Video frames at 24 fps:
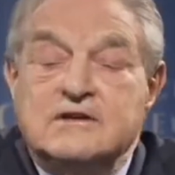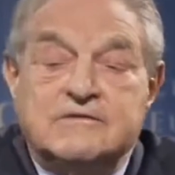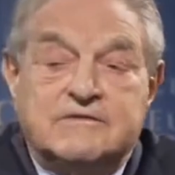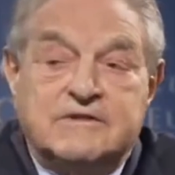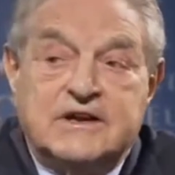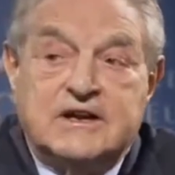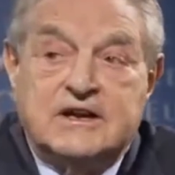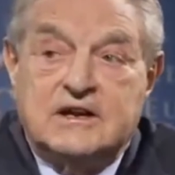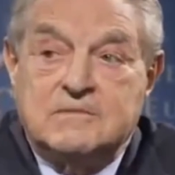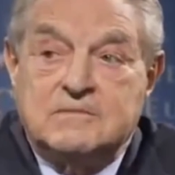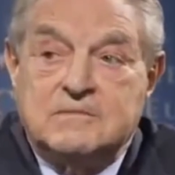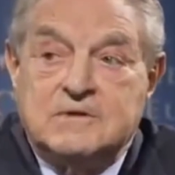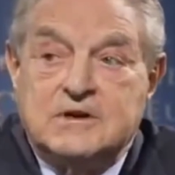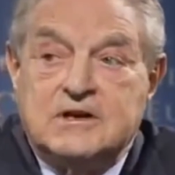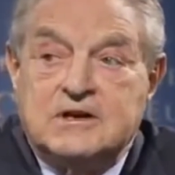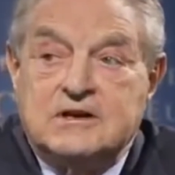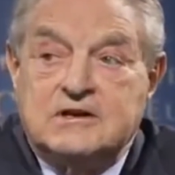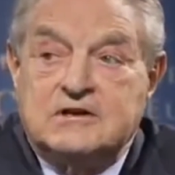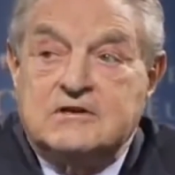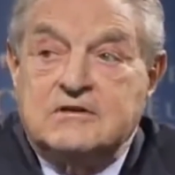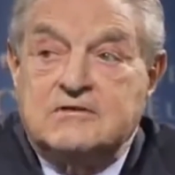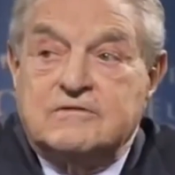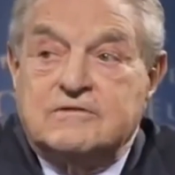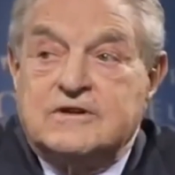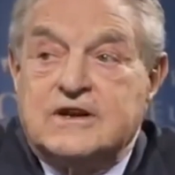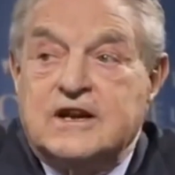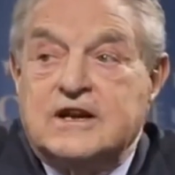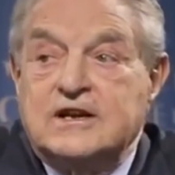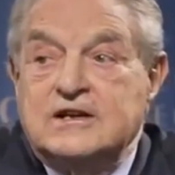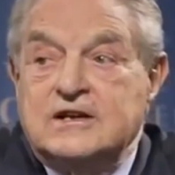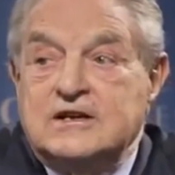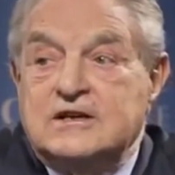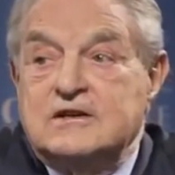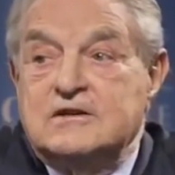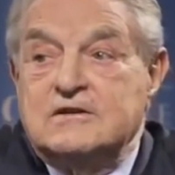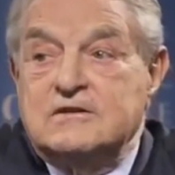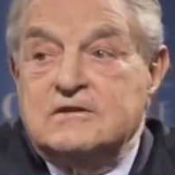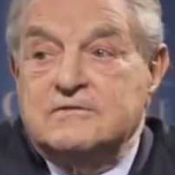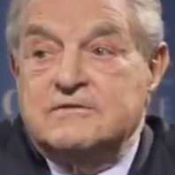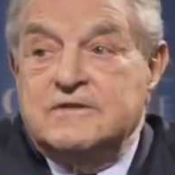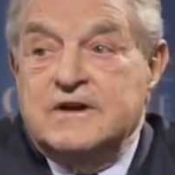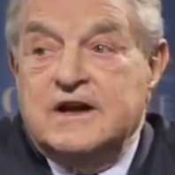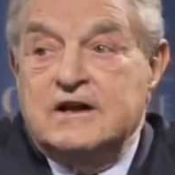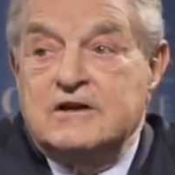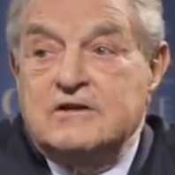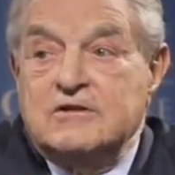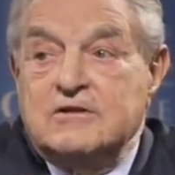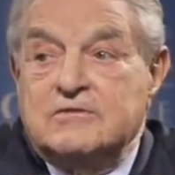availability of credit and the
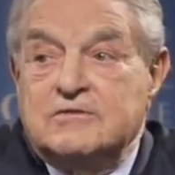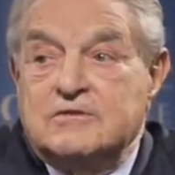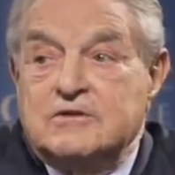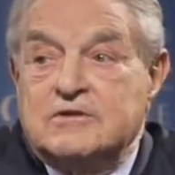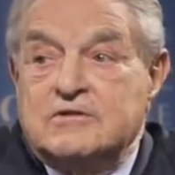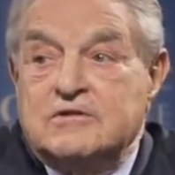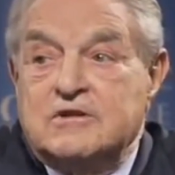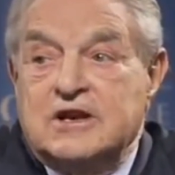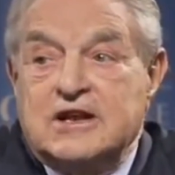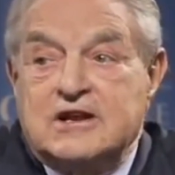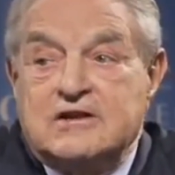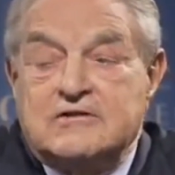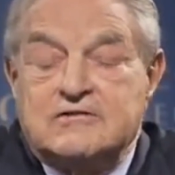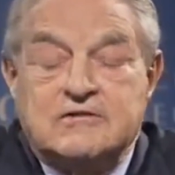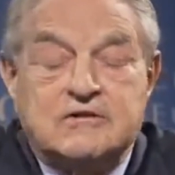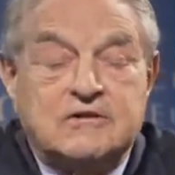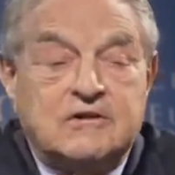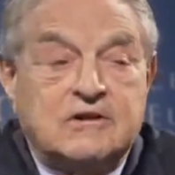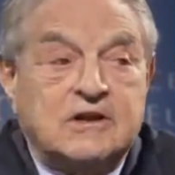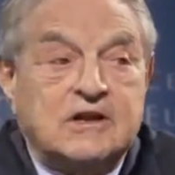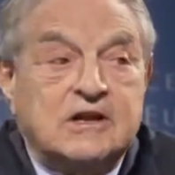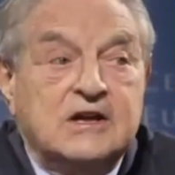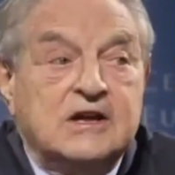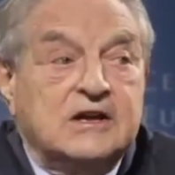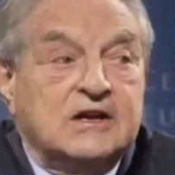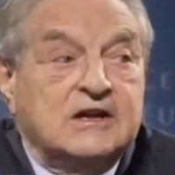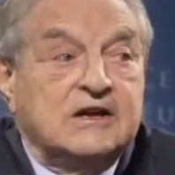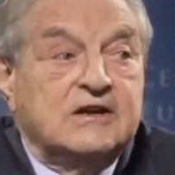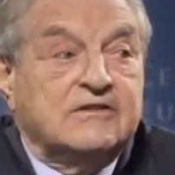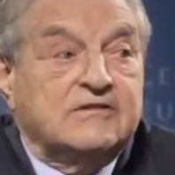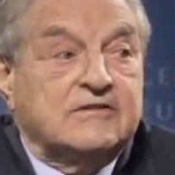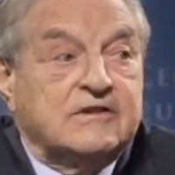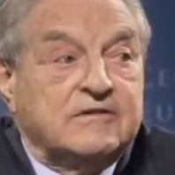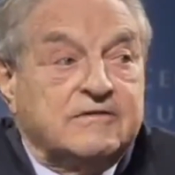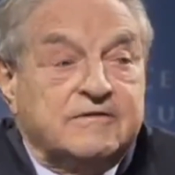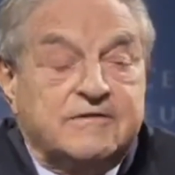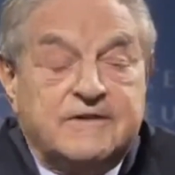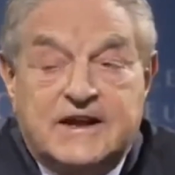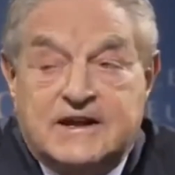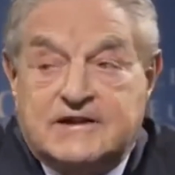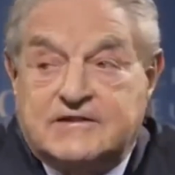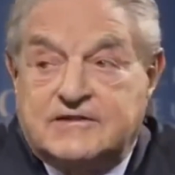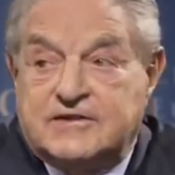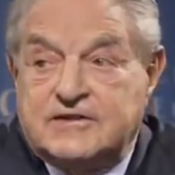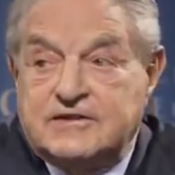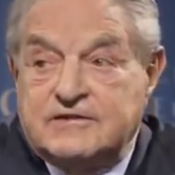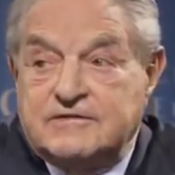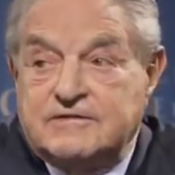value of the collateral is
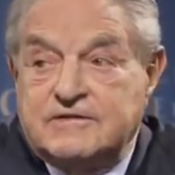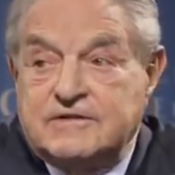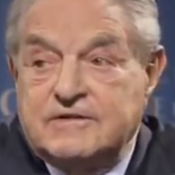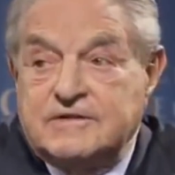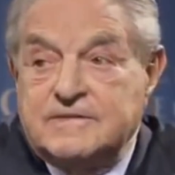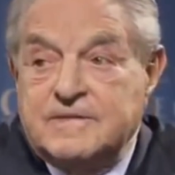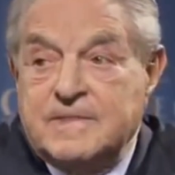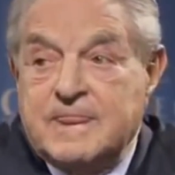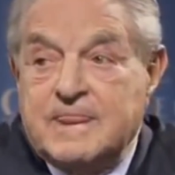reflexive.